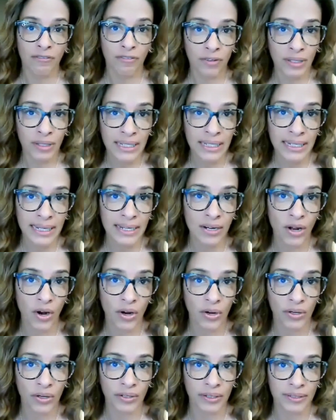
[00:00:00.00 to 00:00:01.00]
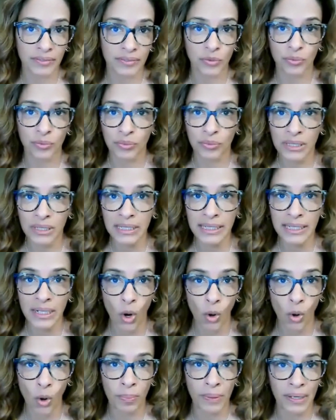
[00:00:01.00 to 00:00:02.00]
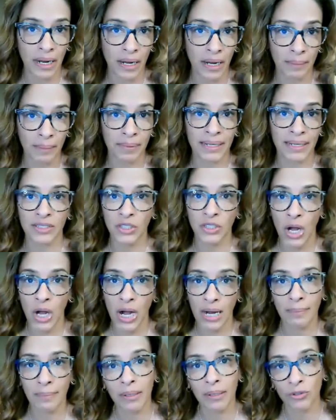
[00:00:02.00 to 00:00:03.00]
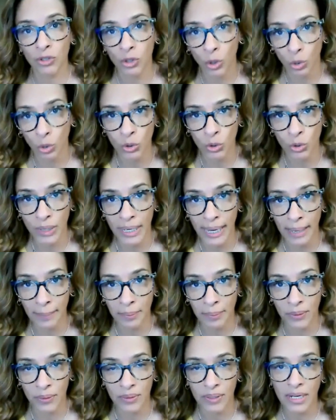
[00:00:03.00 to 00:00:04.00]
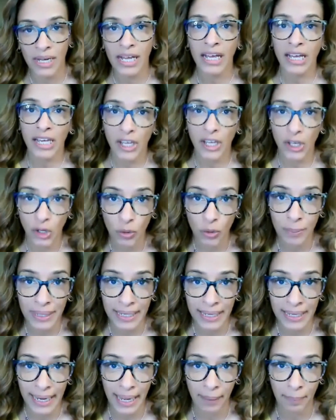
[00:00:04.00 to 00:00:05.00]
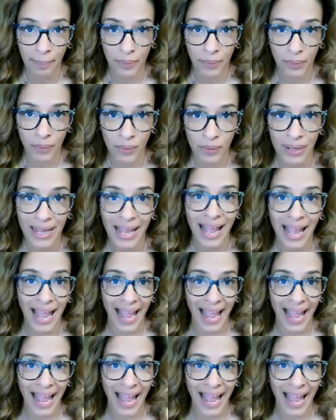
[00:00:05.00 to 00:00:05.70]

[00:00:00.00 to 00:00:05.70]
Fulham and Hargreaves really open up and talk about social capital, human capital,